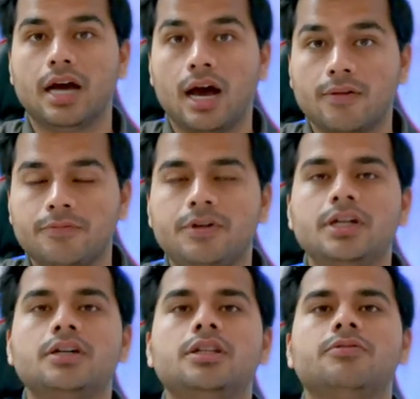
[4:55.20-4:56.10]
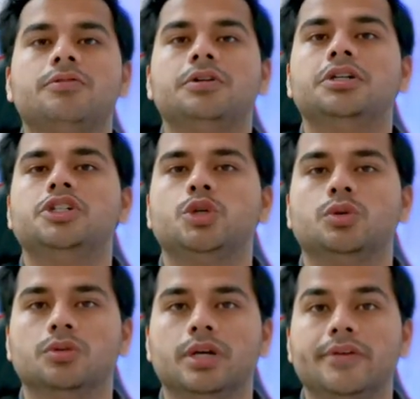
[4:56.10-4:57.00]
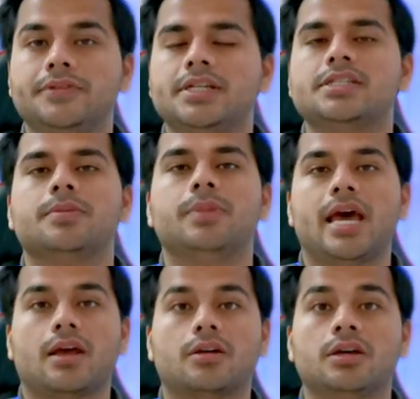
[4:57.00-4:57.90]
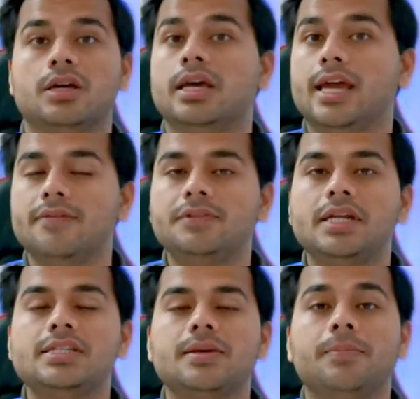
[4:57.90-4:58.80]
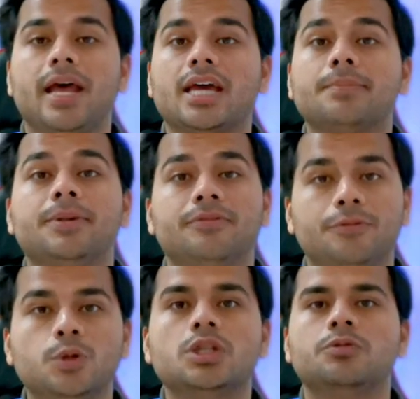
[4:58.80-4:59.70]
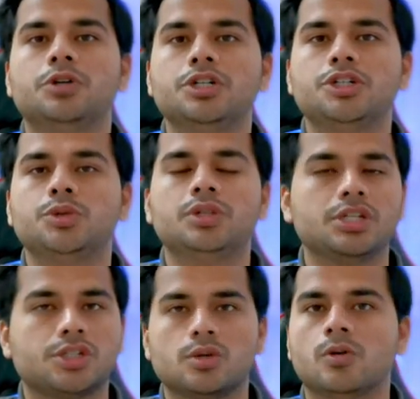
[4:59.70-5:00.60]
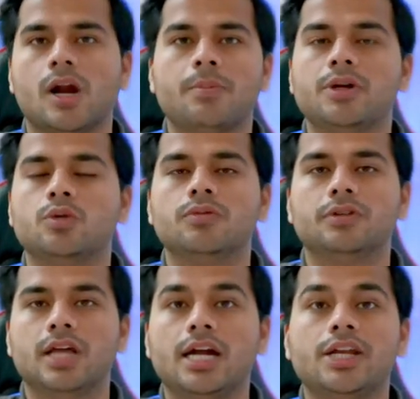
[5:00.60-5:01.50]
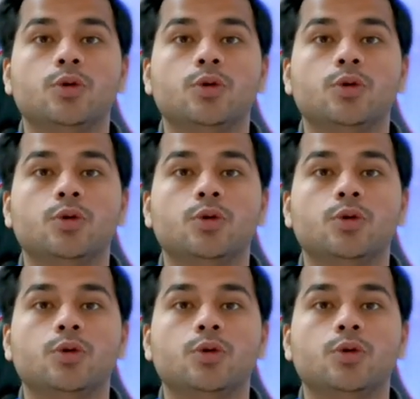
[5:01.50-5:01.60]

After the word to, if there is a blank, If there is a blank before the word to, there is no grammar rule for that.